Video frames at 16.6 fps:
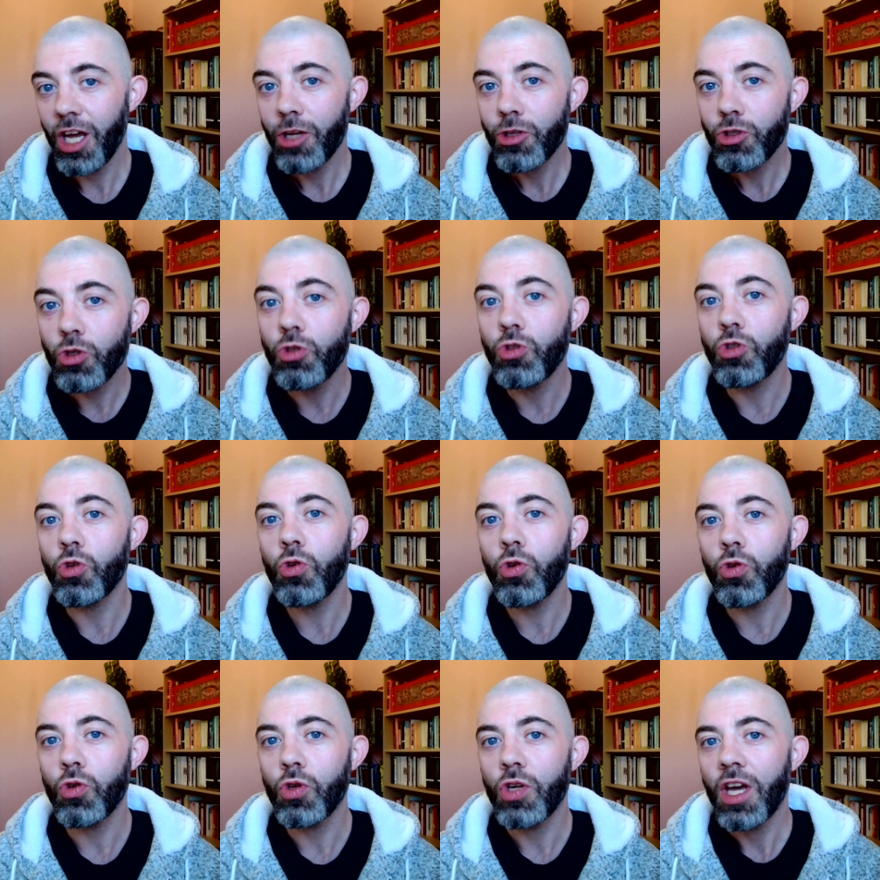to
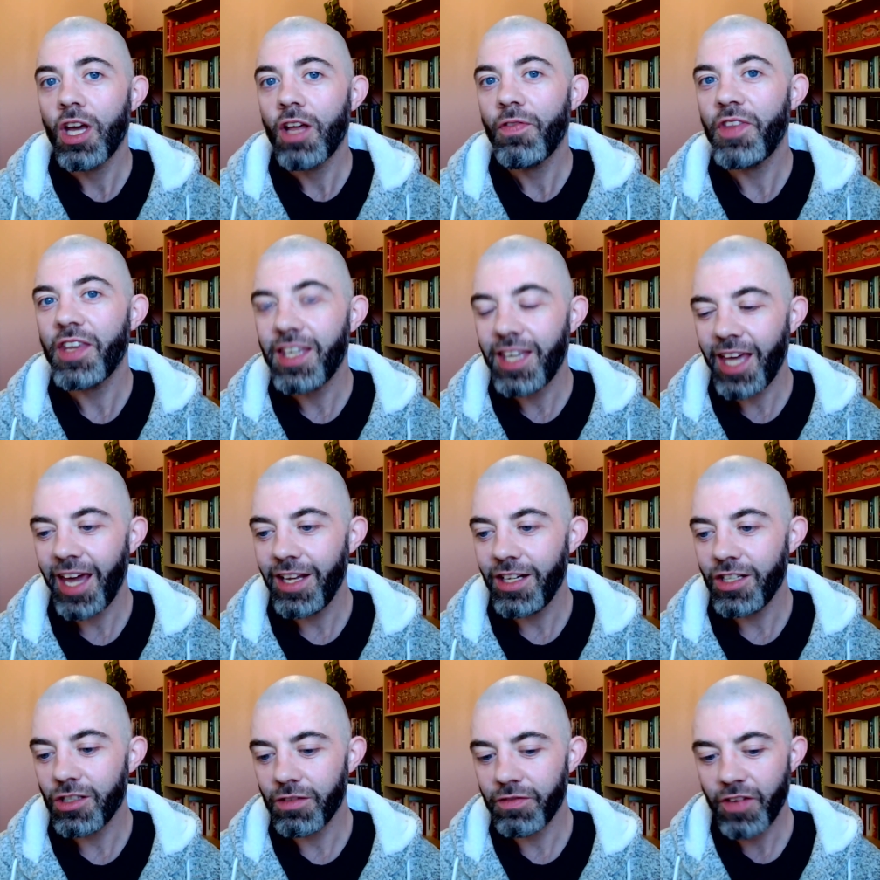do the
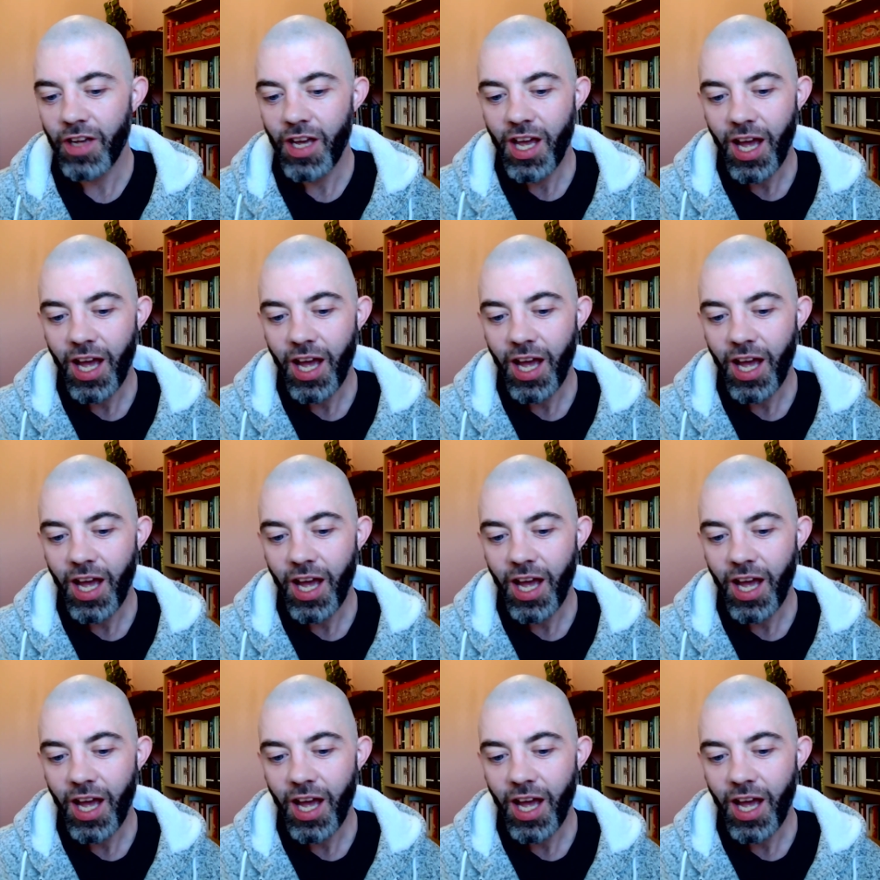kind of